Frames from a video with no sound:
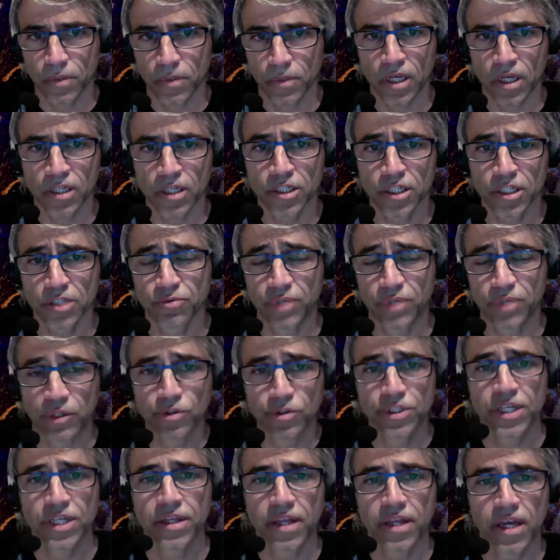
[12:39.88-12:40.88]
just
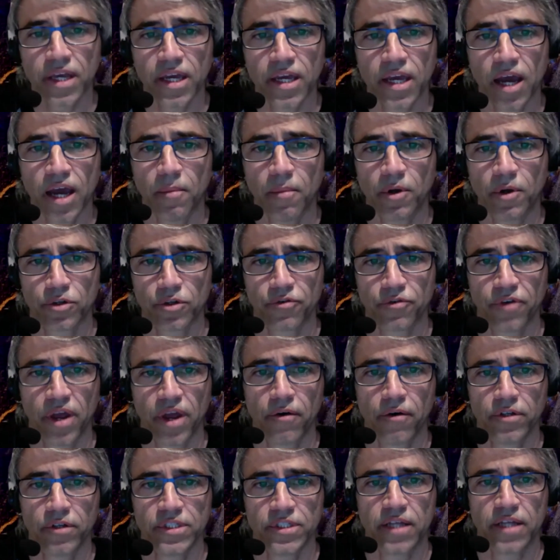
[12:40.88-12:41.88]
reducing the amount of
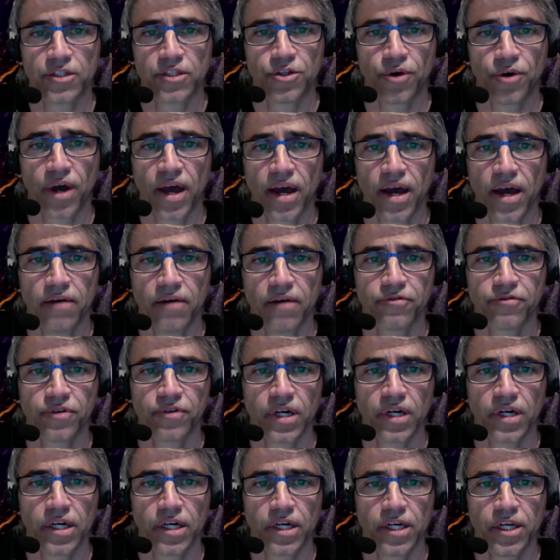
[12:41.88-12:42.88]
errors that you have
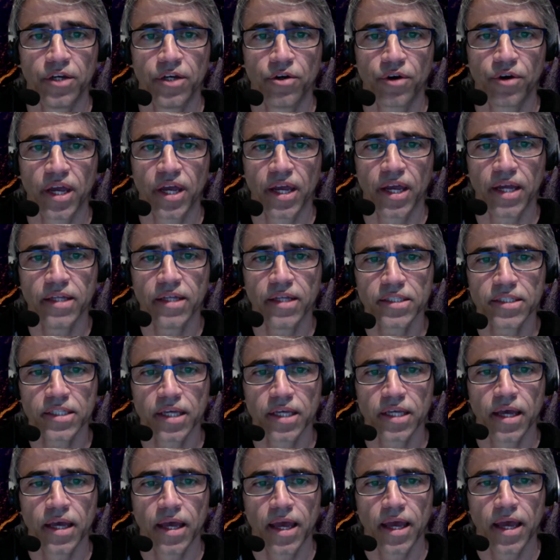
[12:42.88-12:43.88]
in your gates.
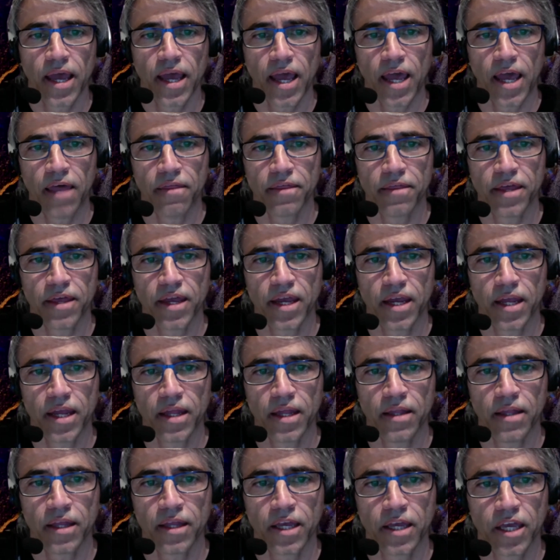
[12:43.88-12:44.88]
And
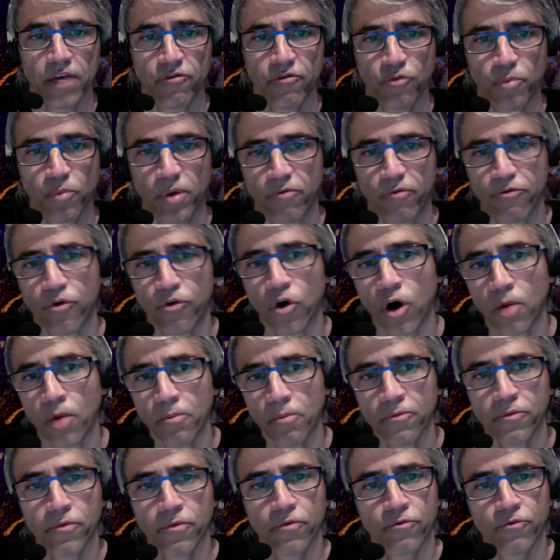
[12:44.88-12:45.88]
then if you
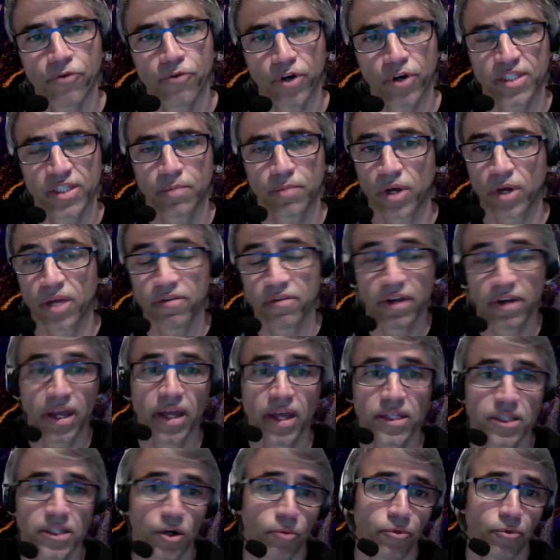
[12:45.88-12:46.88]
perform, for example, given
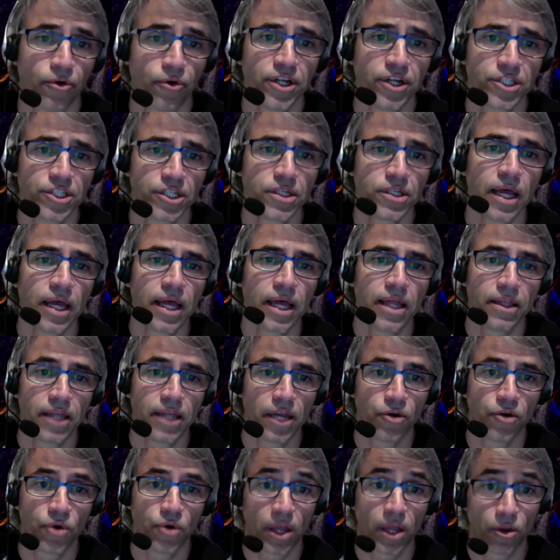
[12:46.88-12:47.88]
gate an operation,
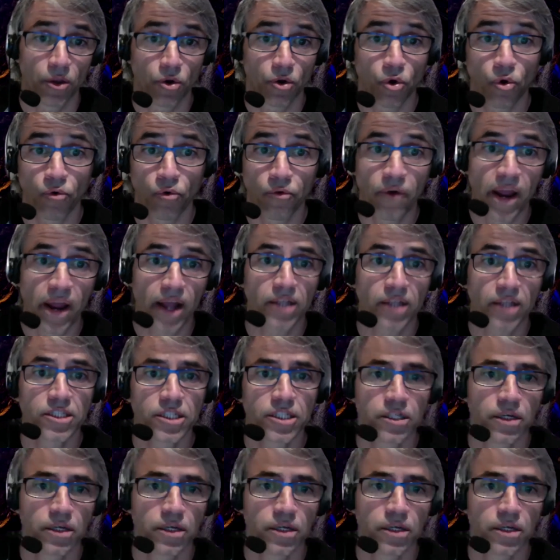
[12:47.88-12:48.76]
then you can correct